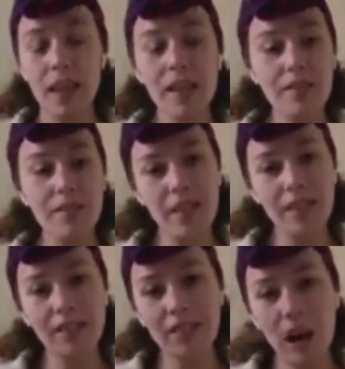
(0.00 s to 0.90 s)
And if
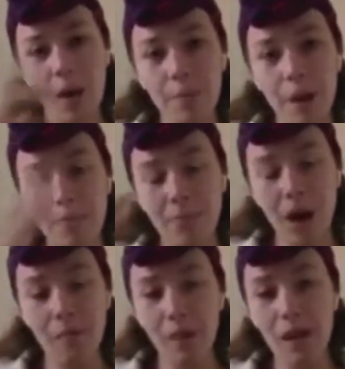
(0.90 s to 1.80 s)
things come and
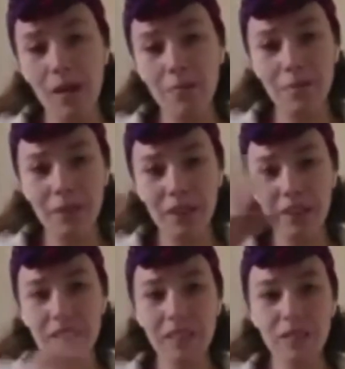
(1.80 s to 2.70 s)
pop up
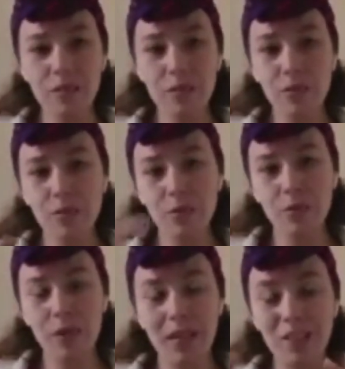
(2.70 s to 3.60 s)
into
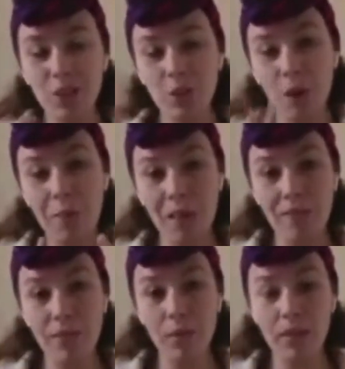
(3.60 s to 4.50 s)
and interrupt that
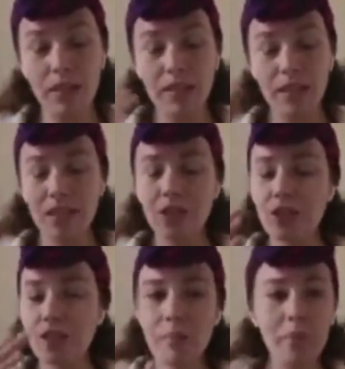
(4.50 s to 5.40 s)
focus,
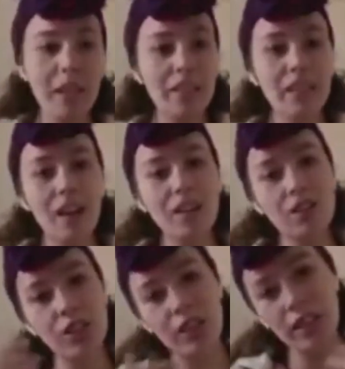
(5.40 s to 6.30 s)
just simply
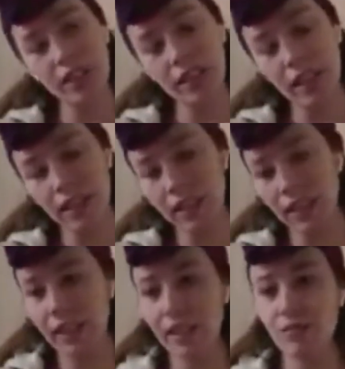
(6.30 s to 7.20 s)
acknowledging it and
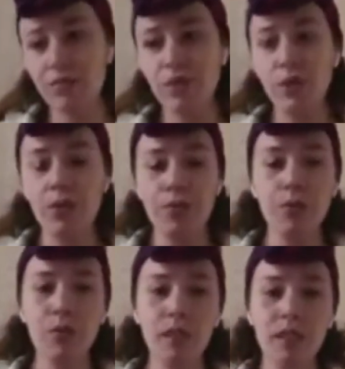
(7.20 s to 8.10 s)
letting it flow
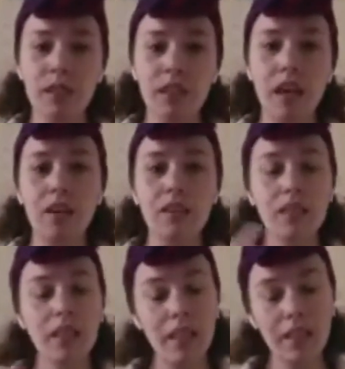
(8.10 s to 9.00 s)
through like a cloud,
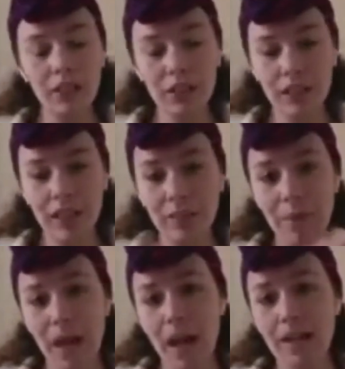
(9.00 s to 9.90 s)
and just let it
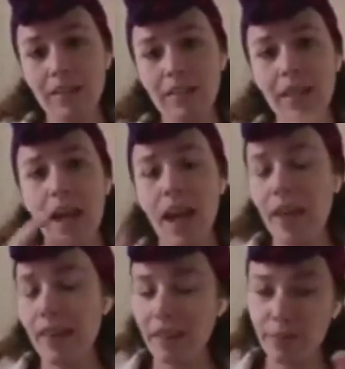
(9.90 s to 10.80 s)
pass,
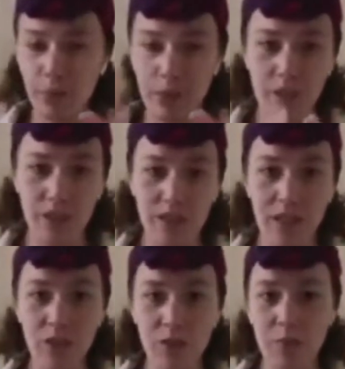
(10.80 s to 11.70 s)
and then bring your
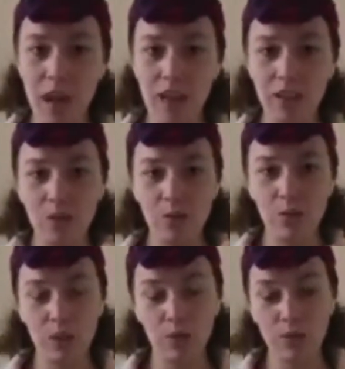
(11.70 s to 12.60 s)
attention back to what
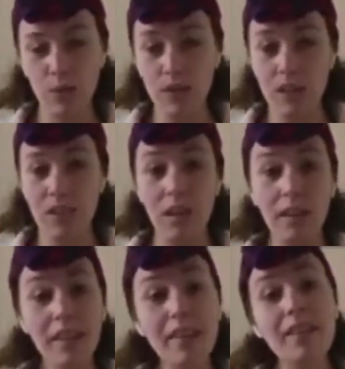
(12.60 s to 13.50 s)
you were focusing on.
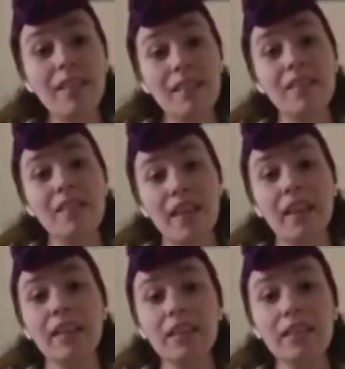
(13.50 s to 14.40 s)
And in this
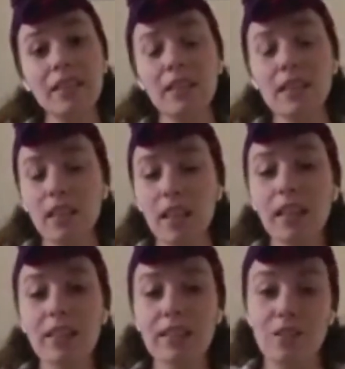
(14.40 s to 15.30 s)
case,
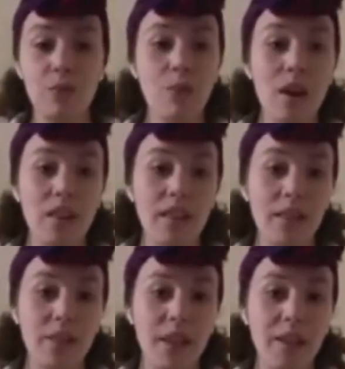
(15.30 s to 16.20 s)
it's your breath,
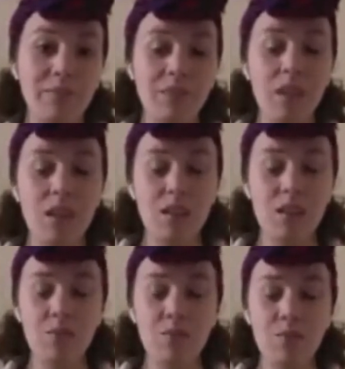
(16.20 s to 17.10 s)
right?
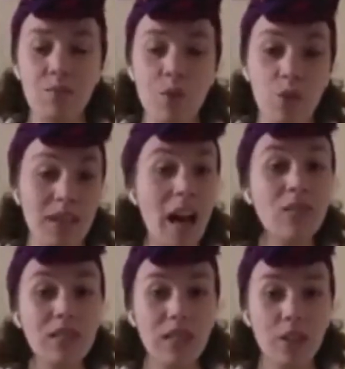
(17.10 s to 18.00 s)
Or
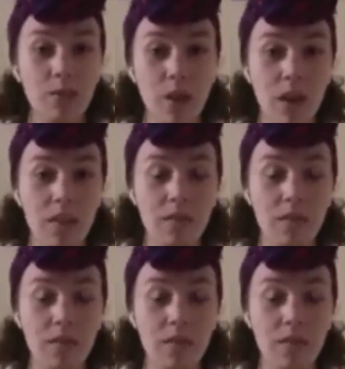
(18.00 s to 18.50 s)
counting your breath.